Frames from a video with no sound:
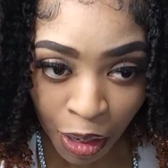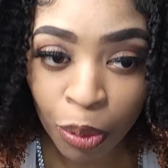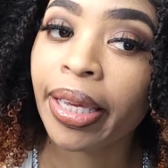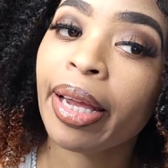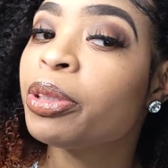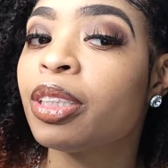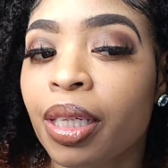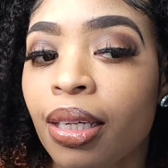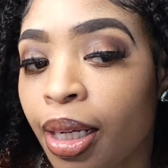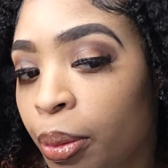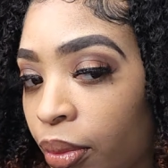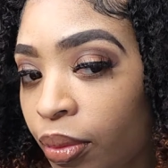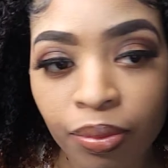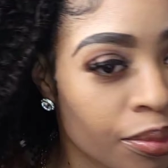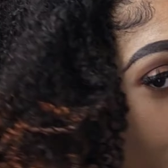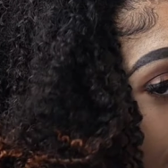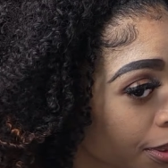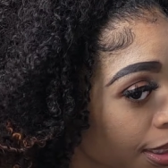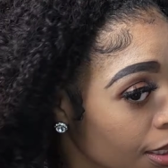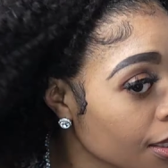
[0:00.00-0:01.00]

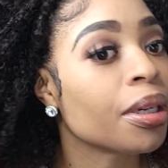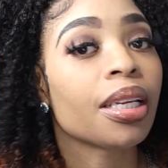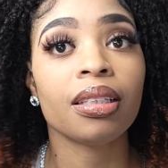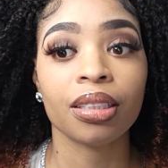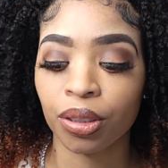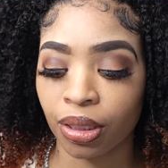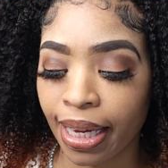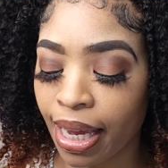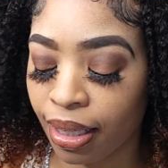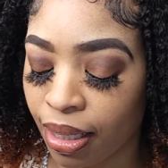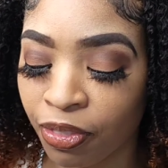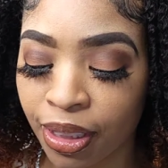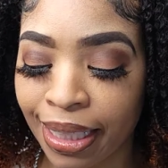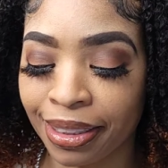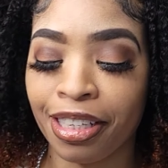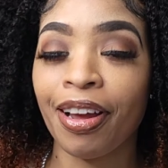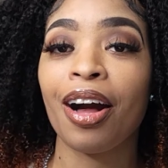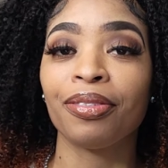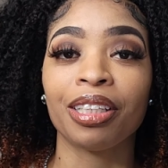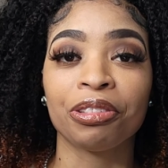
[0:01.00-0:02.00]
unbelievably real.
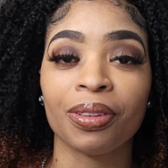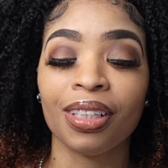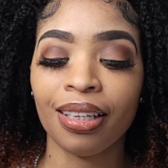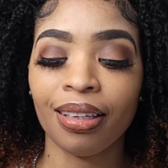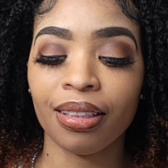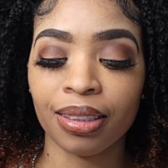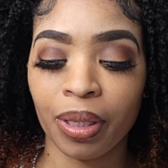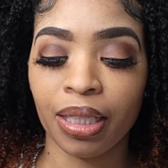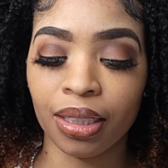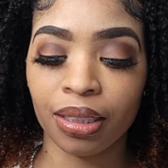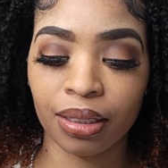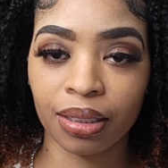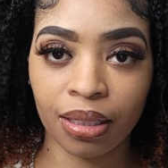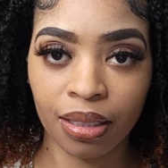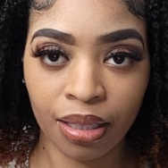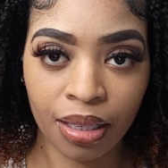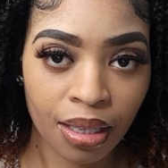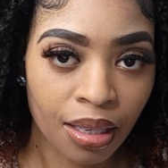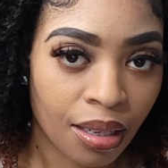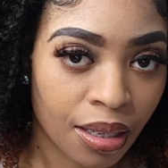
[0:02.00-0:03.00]
Luvme
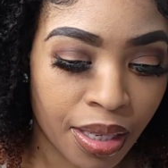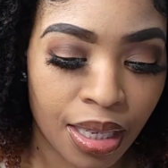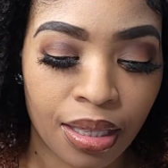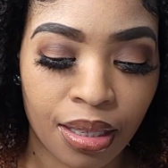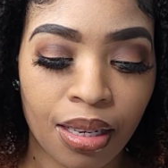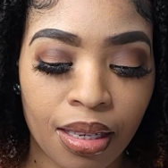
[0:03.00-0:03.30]
Hair really